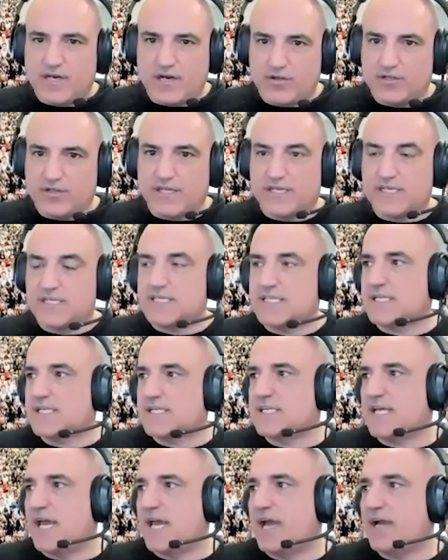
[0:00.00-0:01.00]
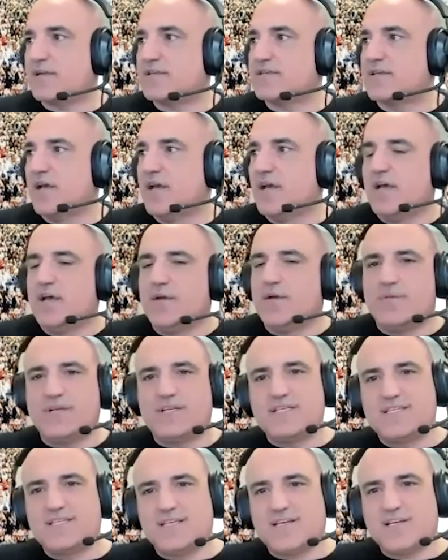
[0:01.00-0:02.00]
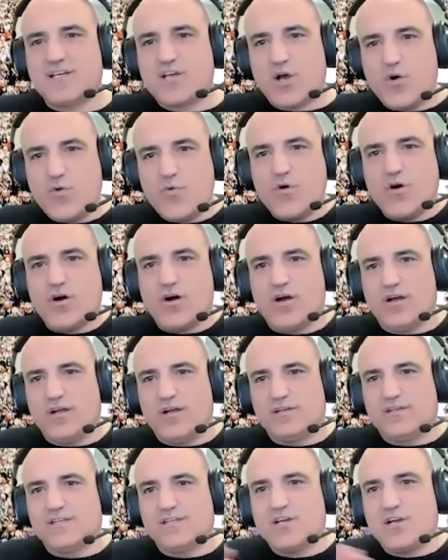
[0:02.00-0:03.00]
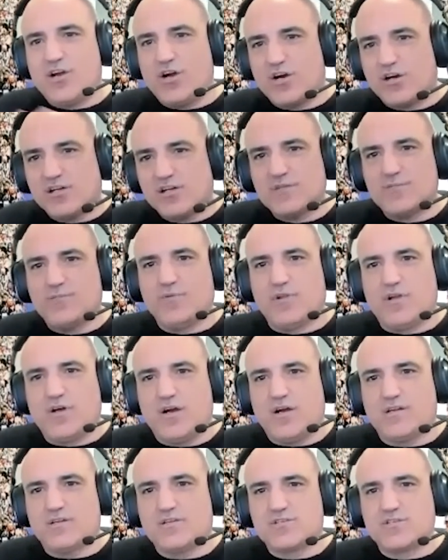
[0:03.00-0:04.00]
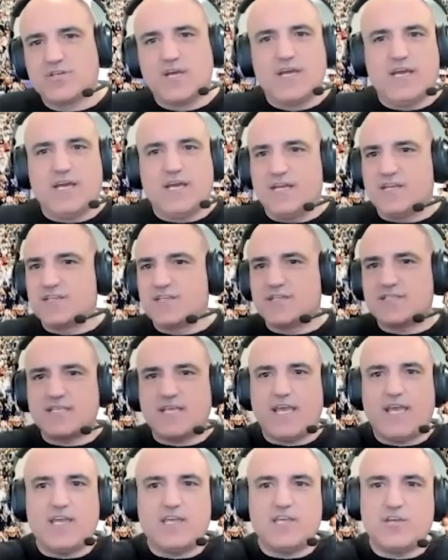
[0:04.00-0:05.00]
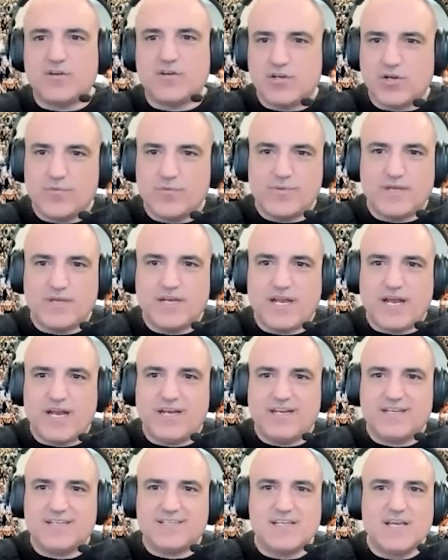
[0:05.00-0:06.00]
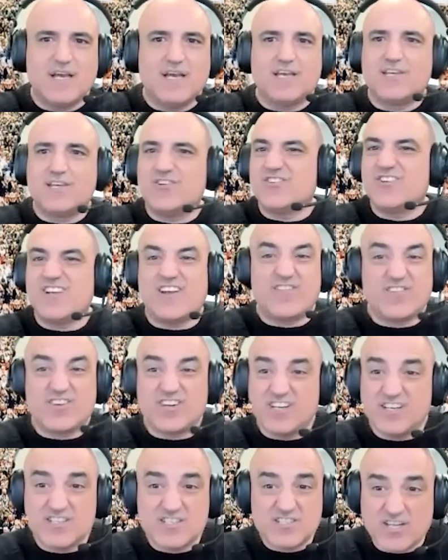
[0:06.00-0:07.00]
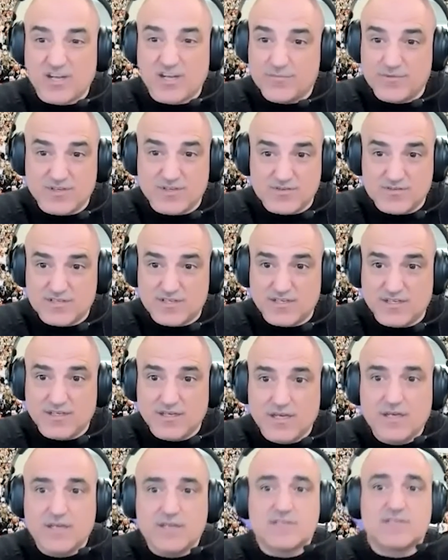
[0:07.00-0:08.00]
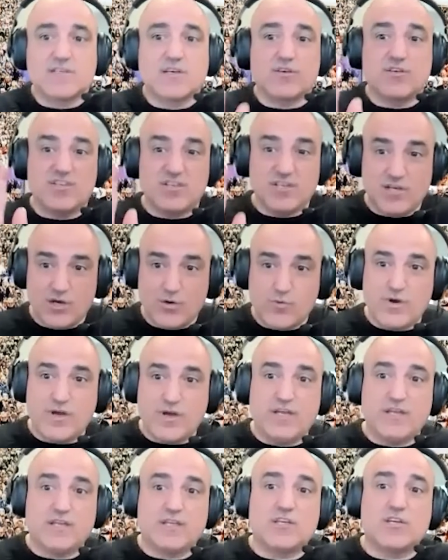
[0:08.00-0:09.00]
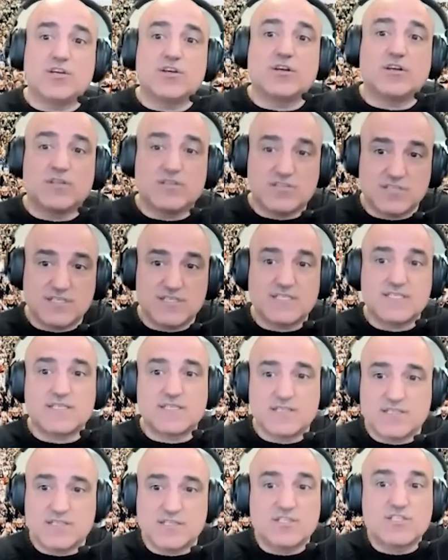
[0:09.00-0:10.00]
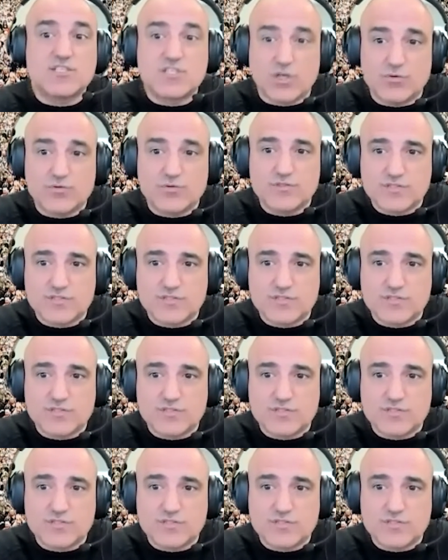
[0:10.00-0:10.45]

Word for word: it out like tic tacs. But to go on carte blanche and just say, hey, you're an opiate addict, you're never gonna stop using amazing. So you know what? You're just just don't